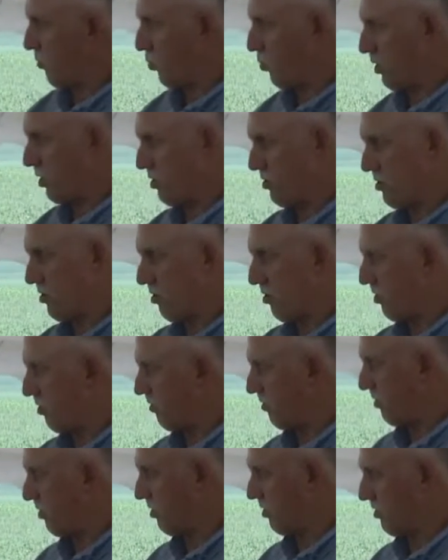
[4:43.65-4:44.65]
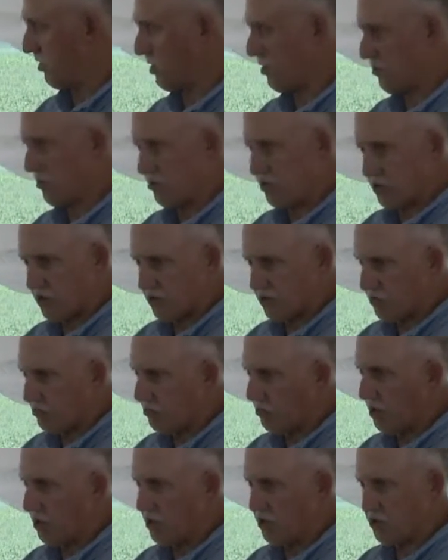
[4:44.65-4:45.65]
wilted over, and they were just
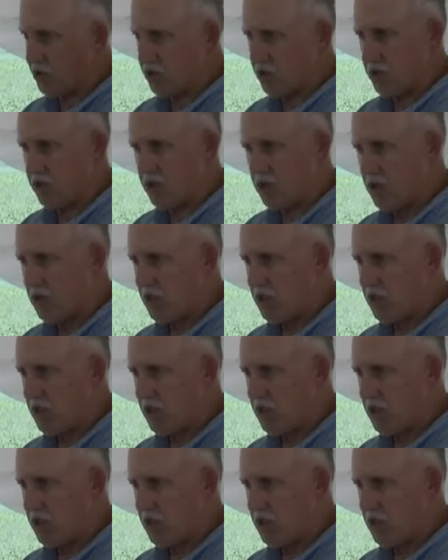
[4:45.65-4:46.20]
mush.